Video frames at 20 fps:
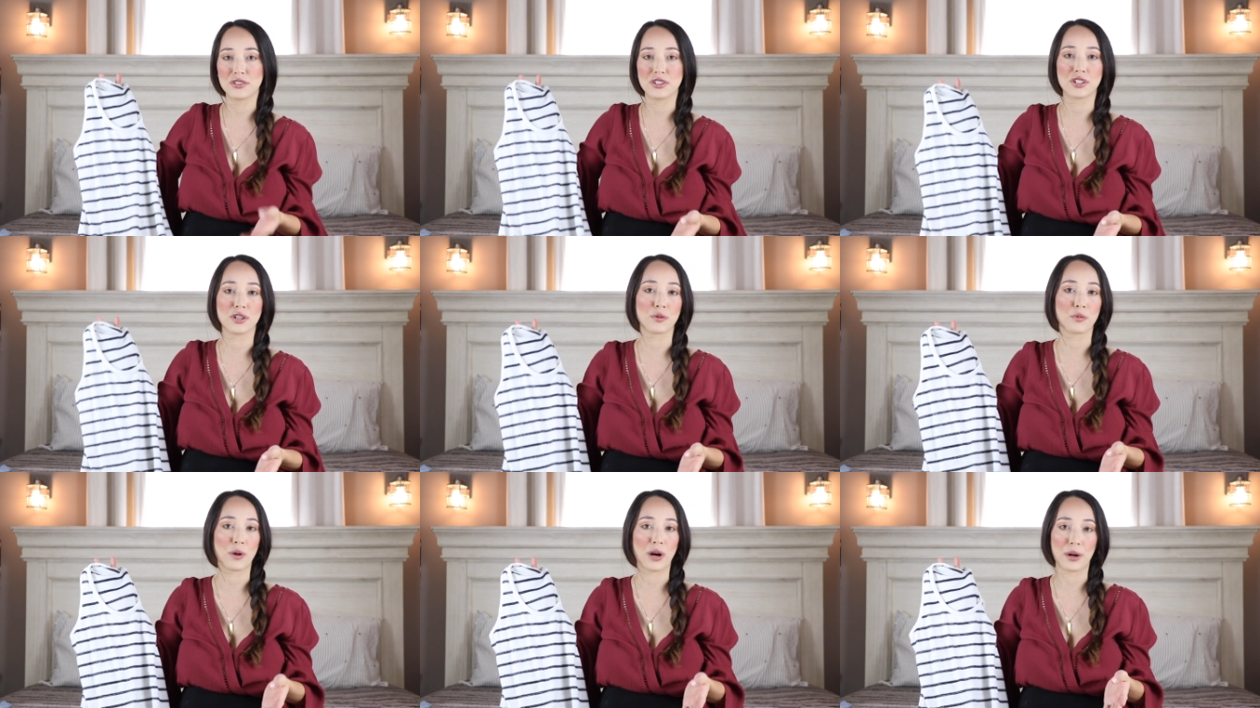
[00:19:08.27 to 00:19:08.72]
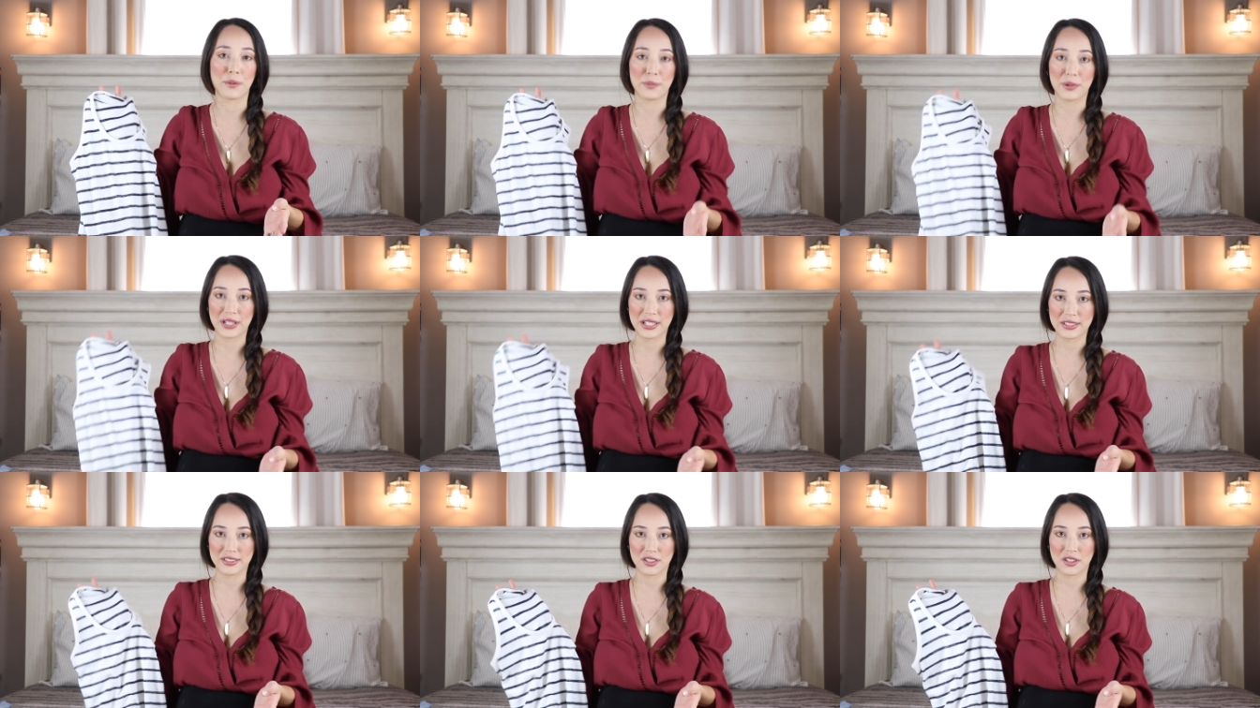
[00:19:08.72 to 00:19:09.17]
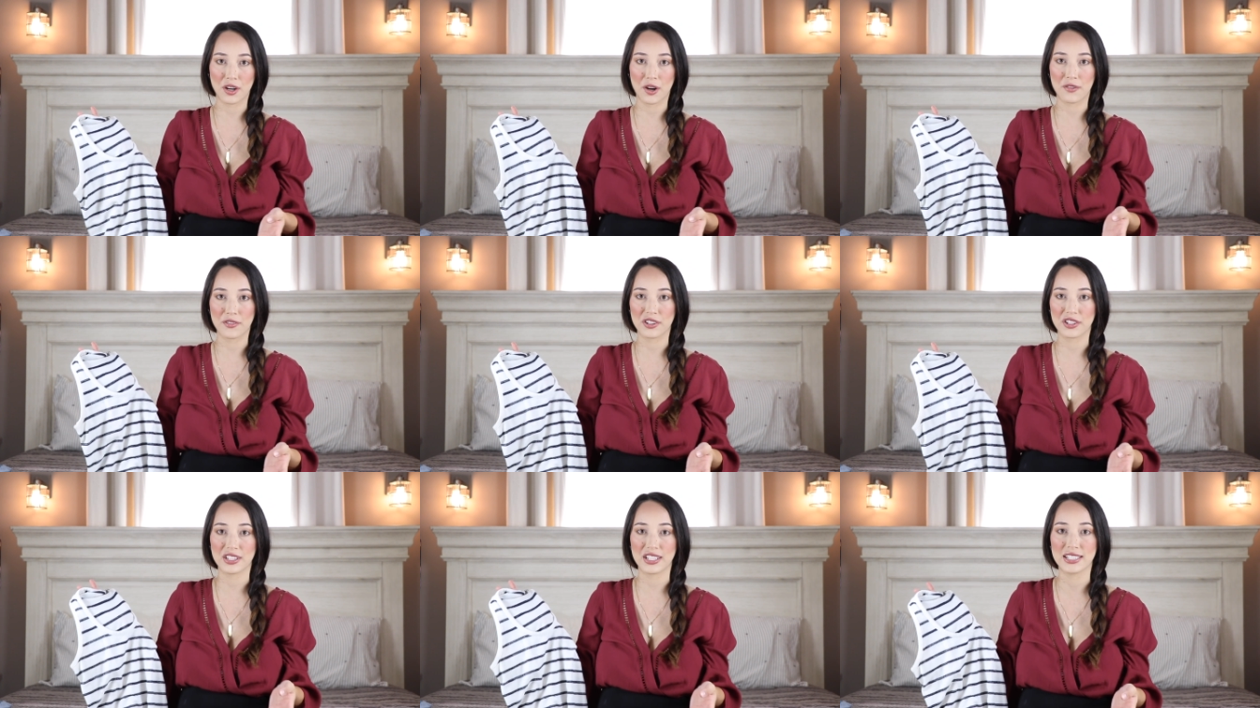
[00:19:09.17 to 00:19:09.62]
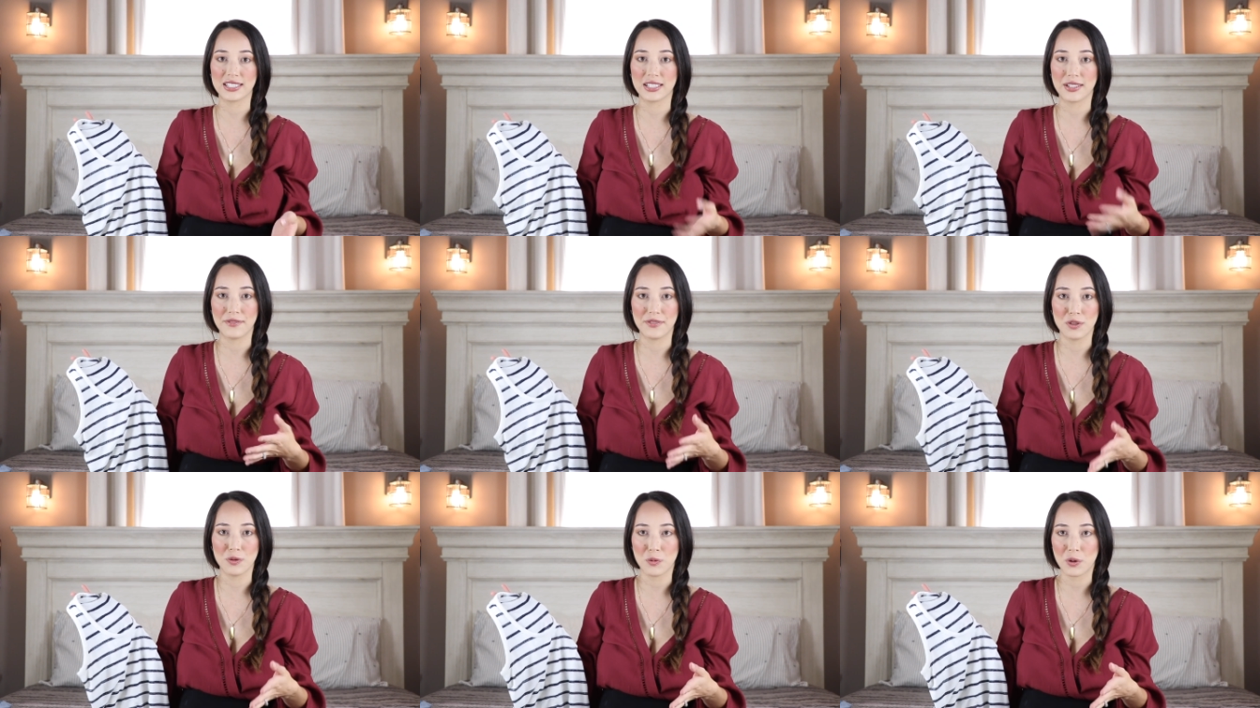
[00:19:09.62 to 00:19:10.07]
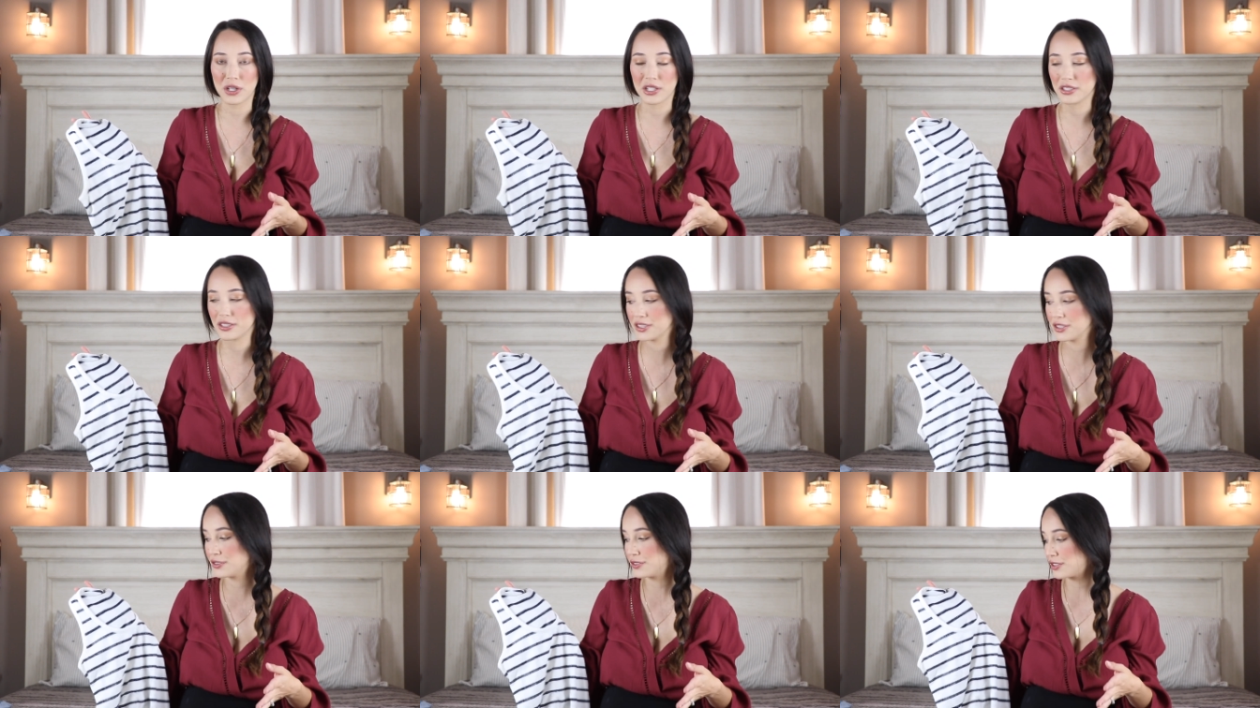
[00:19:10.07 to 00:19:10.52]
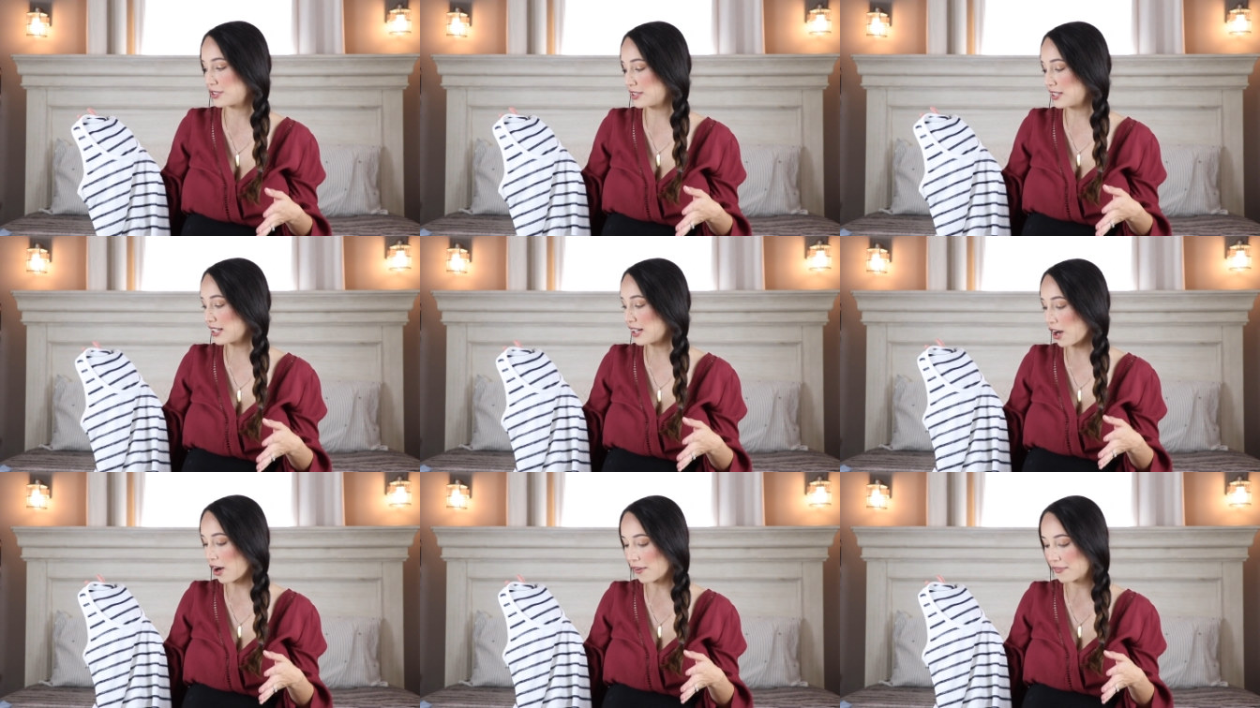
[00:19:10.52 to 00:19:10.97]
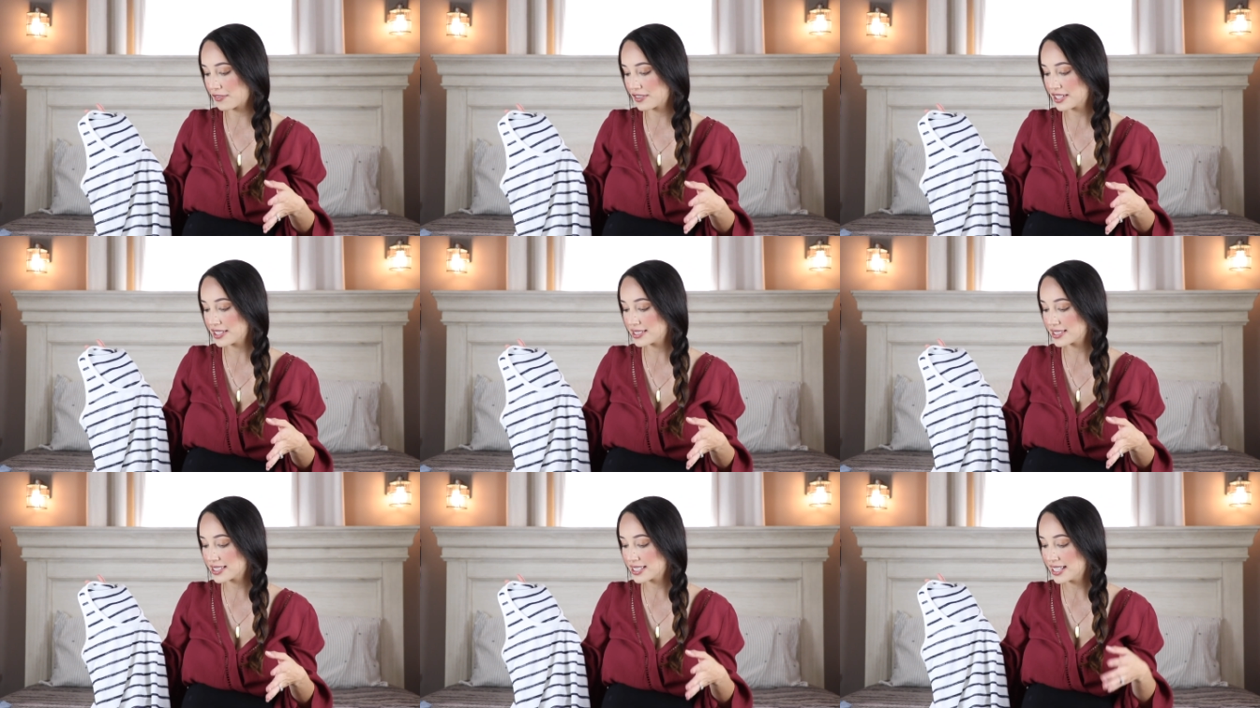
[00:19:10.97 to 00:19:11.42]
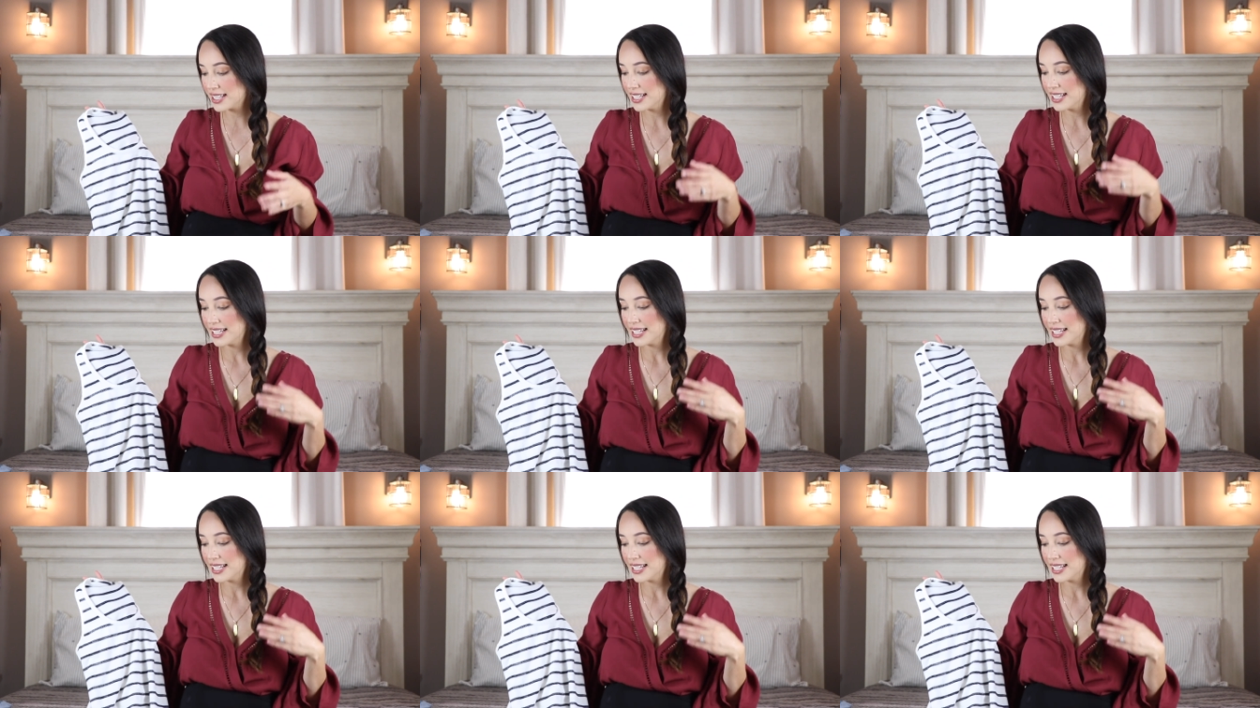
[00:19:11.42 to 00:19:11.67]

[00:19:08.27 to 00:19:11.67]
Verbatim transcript: You could wear a blazer over this if you wanted to to the office.